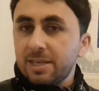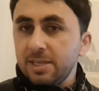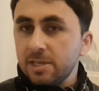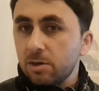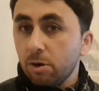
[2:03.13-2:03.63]

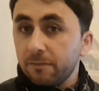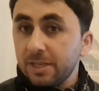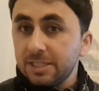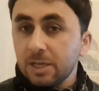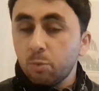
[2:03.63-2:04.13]
care of
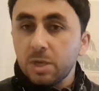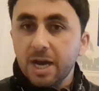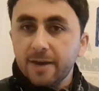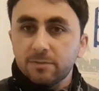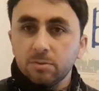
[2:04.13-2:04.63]
this and we
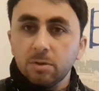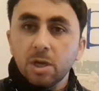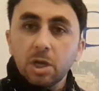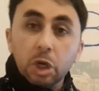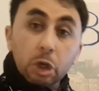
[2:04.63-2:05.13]
have to
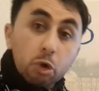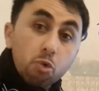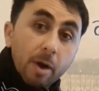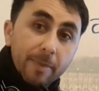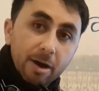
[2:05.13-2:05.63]
know
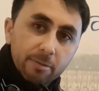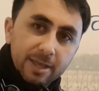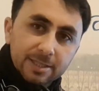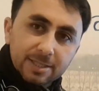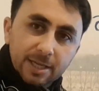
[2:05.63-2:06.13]
about
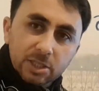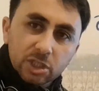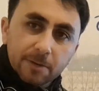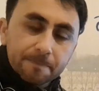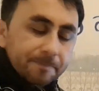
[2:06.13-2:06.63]
this
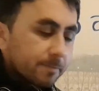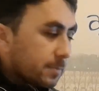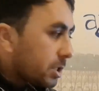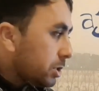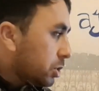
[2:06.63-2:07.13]
section.
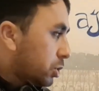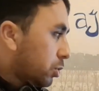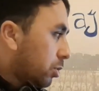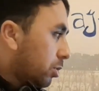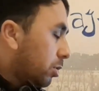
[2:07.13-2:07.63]

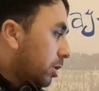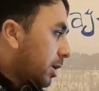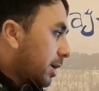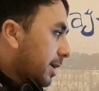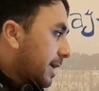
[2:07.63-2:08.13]
So
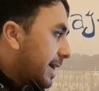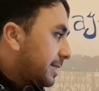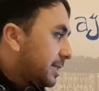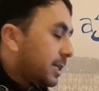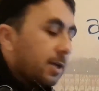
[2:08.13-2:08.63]

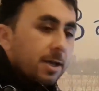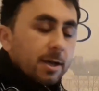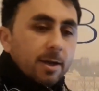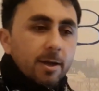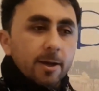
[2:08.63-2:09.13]
guys,
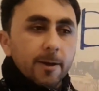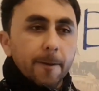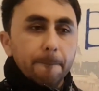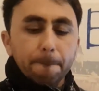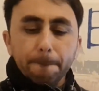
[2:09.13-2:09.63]

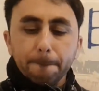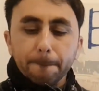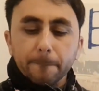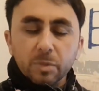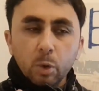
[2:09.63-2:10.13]

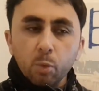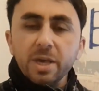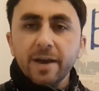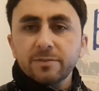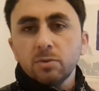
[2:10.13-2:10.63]
we
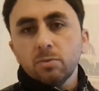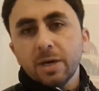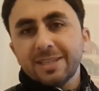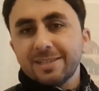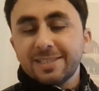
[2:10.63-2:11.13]
have to
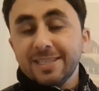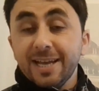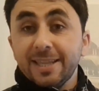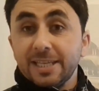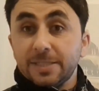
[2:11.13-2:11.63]

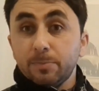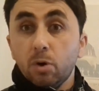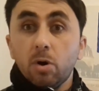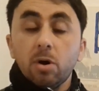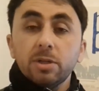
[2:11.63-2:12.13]
understand this
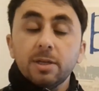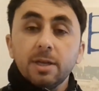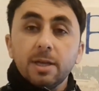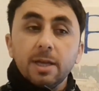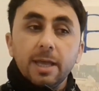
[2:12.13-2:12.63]
part
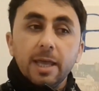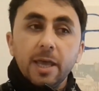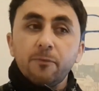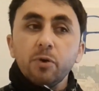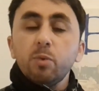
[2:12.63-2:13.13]

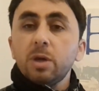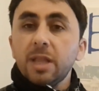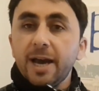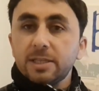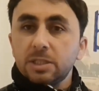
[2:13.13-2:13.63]
if we would
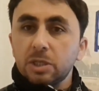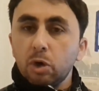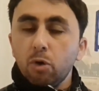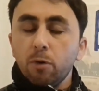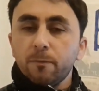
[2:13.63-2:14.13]
like to
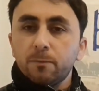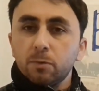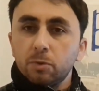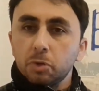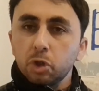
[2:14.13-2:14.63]
go
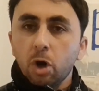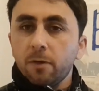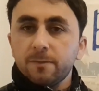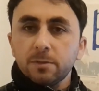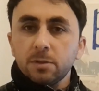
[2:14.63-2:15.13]
for
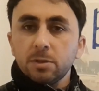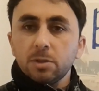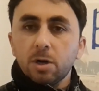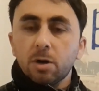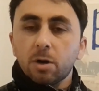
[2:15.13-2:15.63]
TOEFL
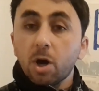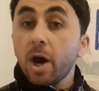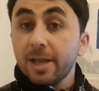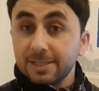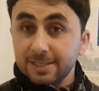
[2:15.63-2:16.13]
or
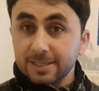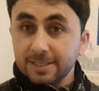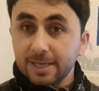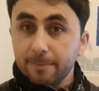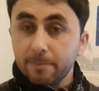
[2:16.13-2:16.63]
IELTS
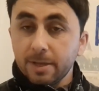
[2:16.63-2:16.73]
exam.